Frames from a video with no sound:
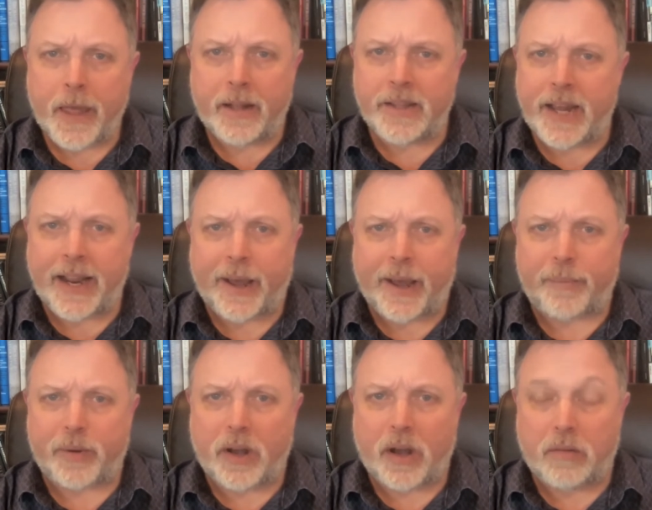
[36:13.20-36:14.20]
How'd that
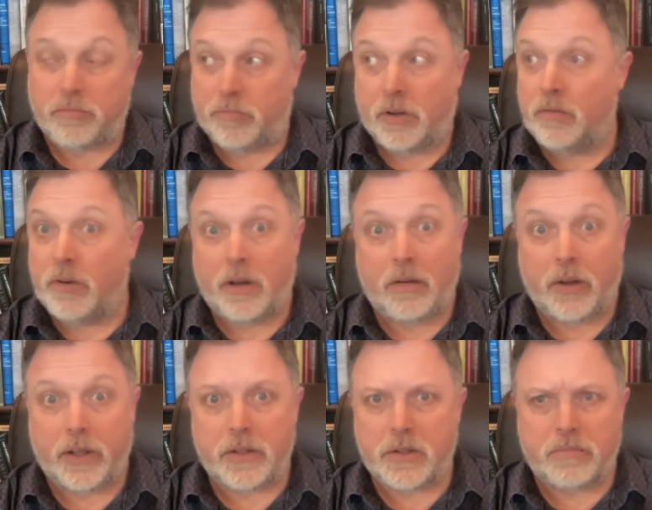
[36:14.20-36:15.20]
happen? I don't know.
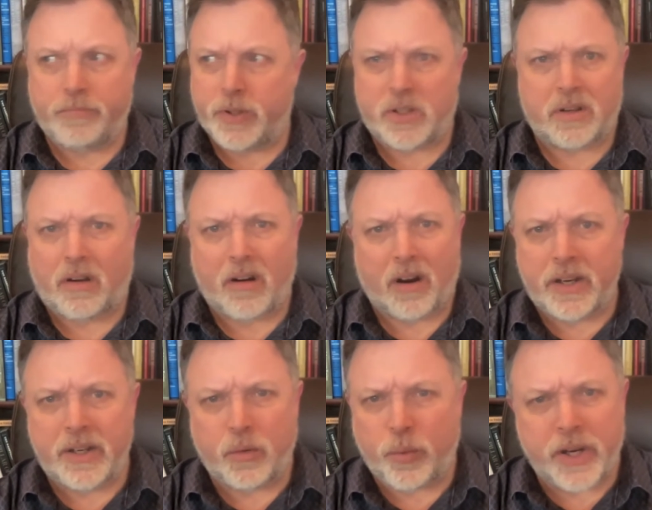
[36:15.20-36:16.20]
That's bizarre.
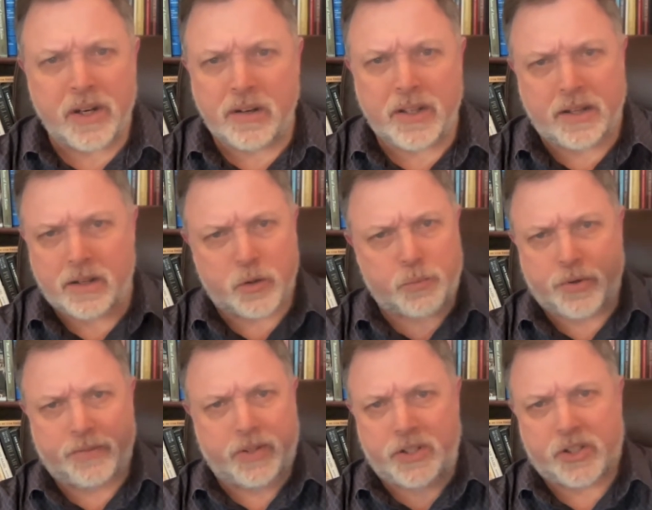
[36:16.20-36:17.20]
Isn't it weird that there's
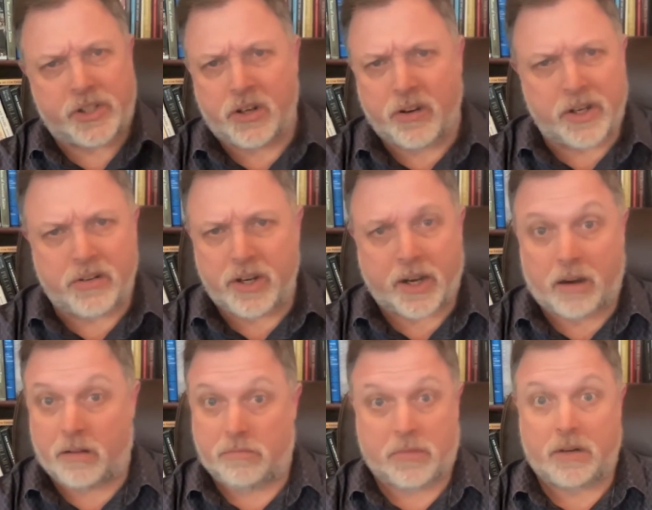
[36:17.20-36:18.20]
privilege and you're under it?
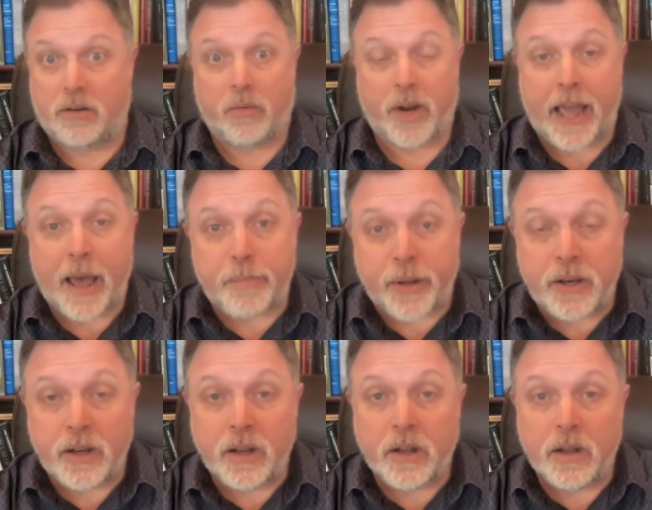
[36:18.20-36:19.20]
I don't know what
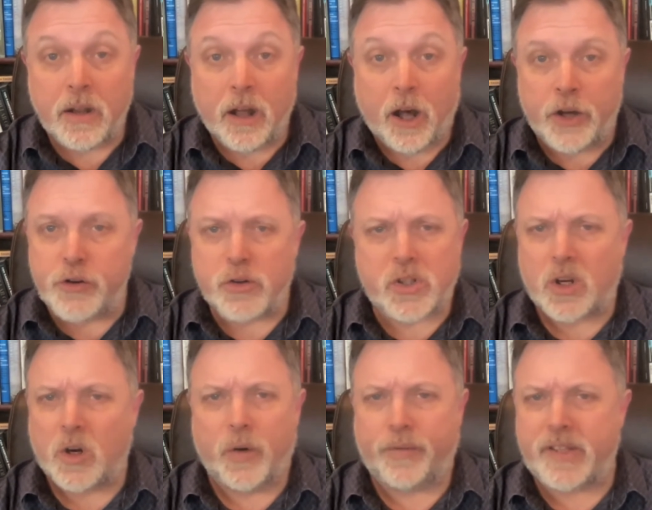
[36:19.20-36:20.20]
happened.
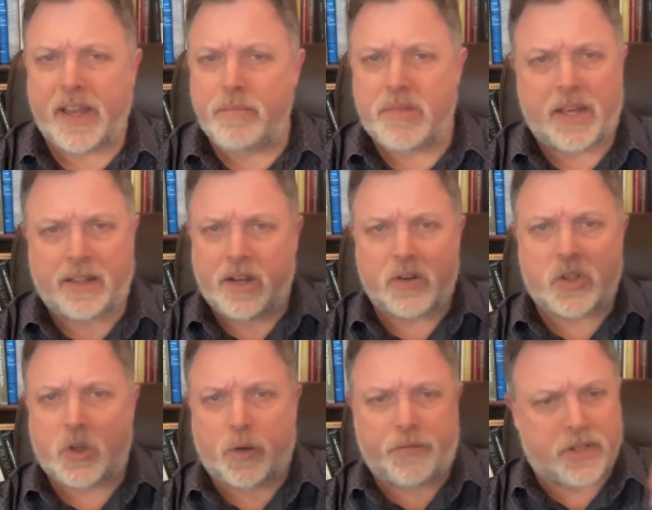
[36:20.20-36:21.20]
Underserved, same thing. There's
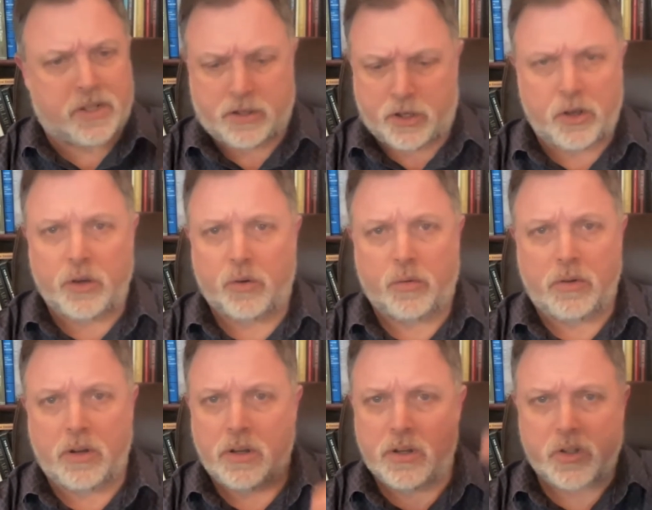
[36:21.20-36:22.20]
service, you.
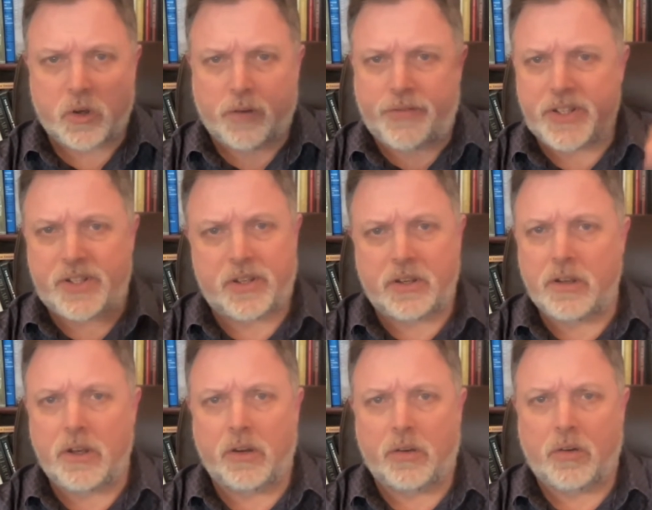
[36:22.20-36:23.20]
Service,
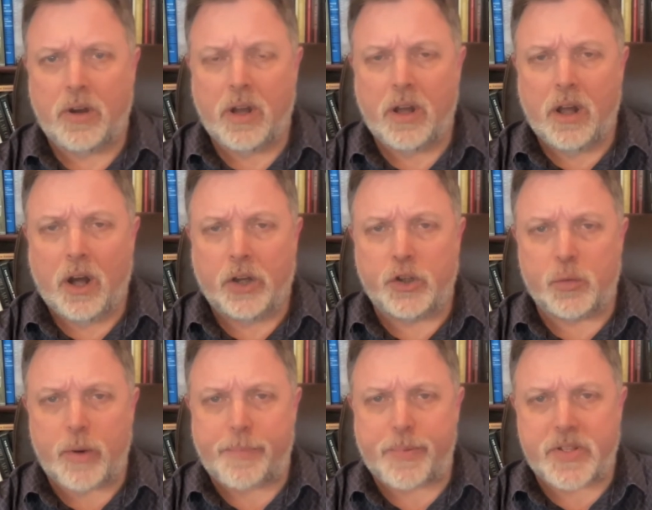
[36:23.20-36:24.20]
you.
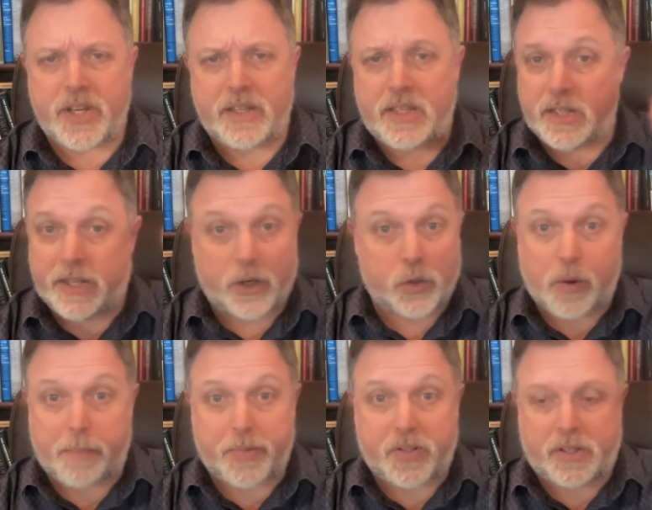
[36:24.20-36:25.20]
Underrepresented, there's
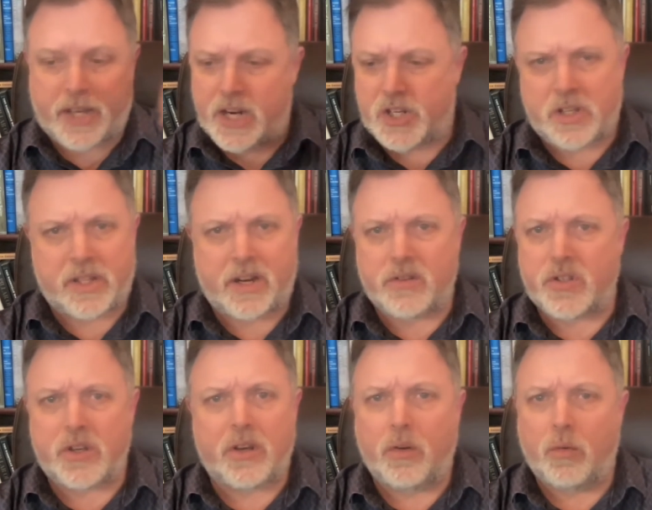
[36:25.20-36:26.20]
representation, there's
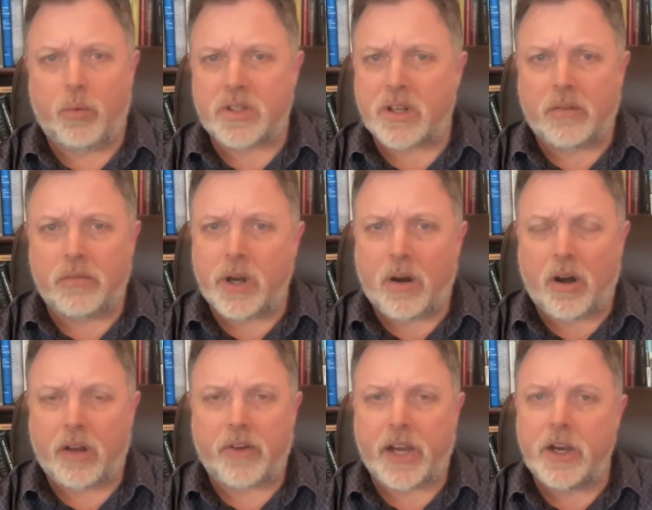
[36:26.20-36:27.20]
you. What's going
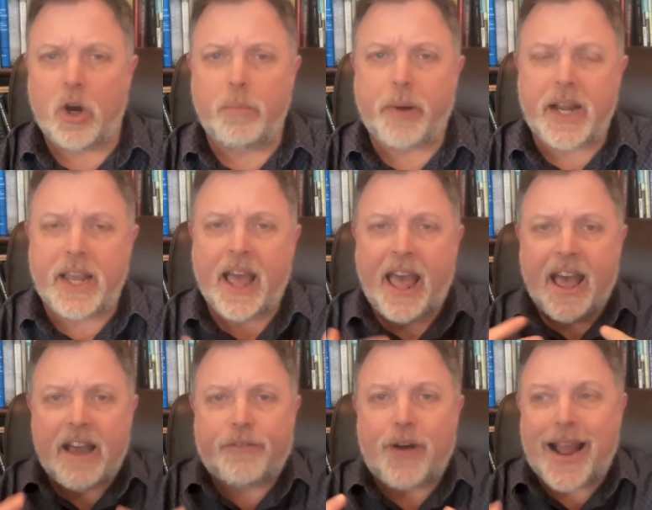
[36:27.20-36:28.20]
on, right? Nobody
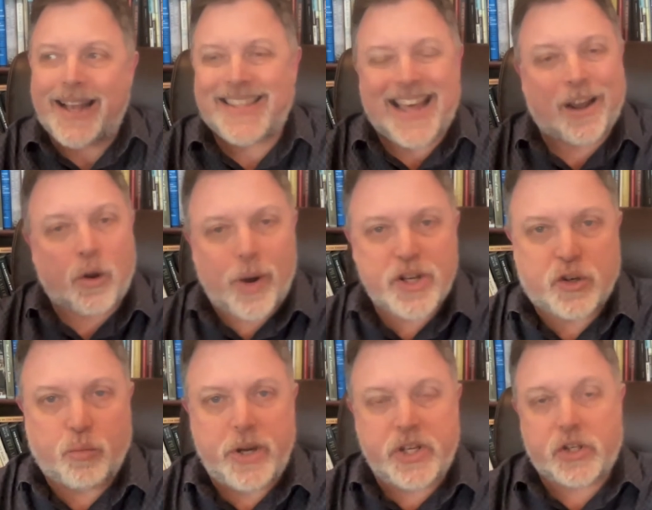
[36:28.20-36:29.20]
ever asked that
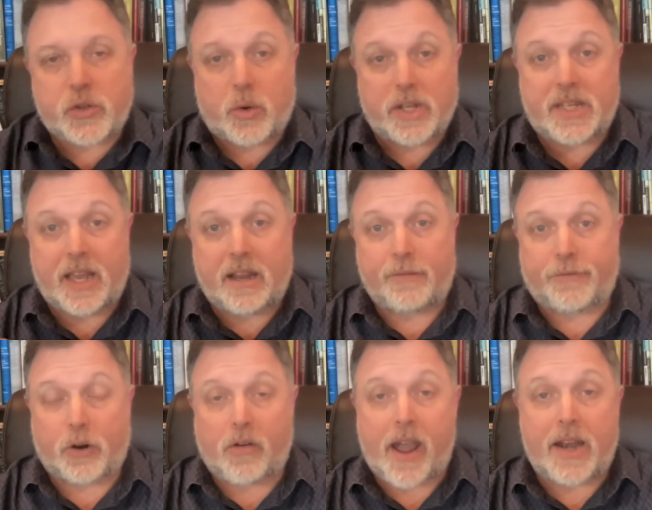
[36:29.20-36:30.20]
question. We just sort of take it
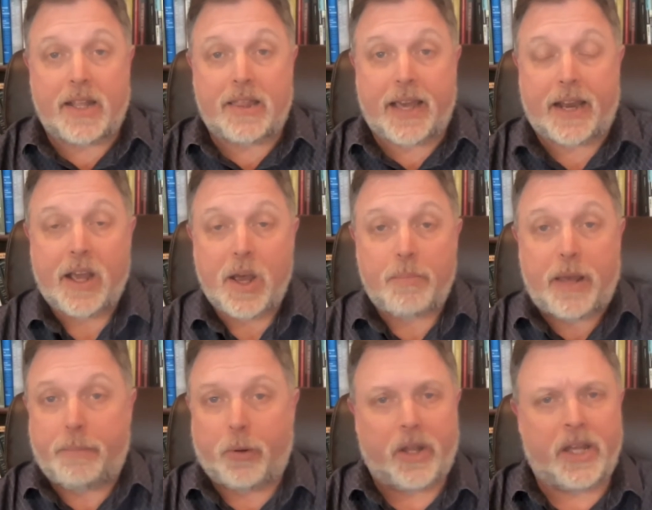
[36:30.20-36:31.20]
for granted that
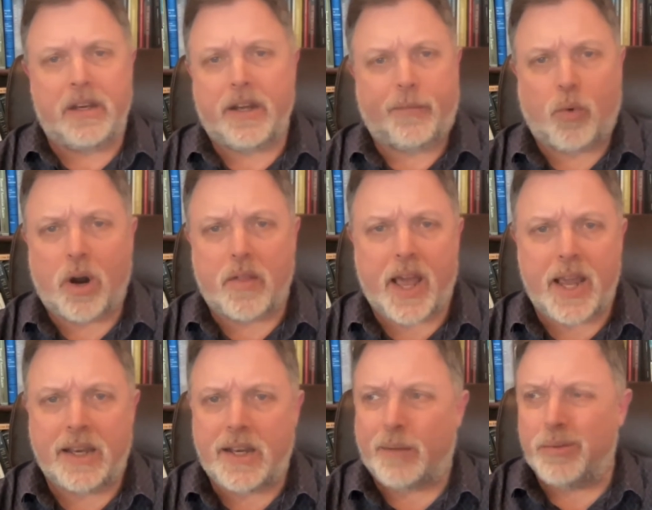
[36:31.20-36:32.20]
people end up where they
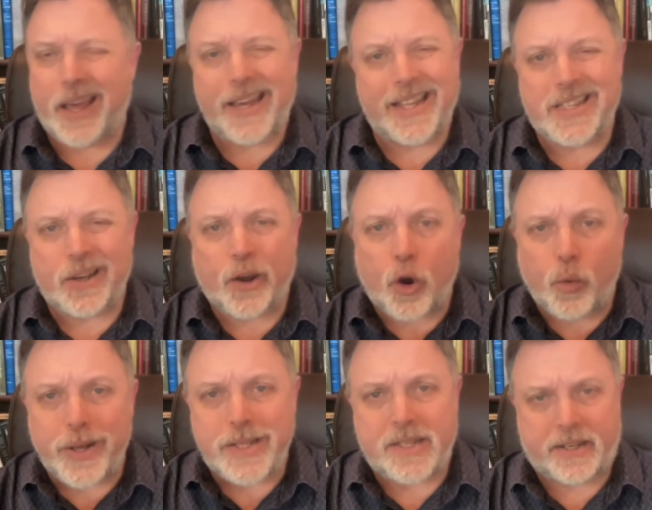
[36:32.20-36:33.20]
end up like it's a
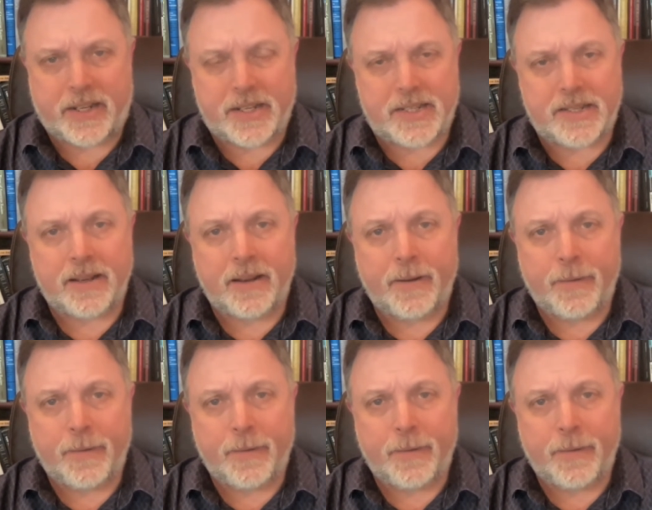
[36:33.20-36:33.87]
coincidence.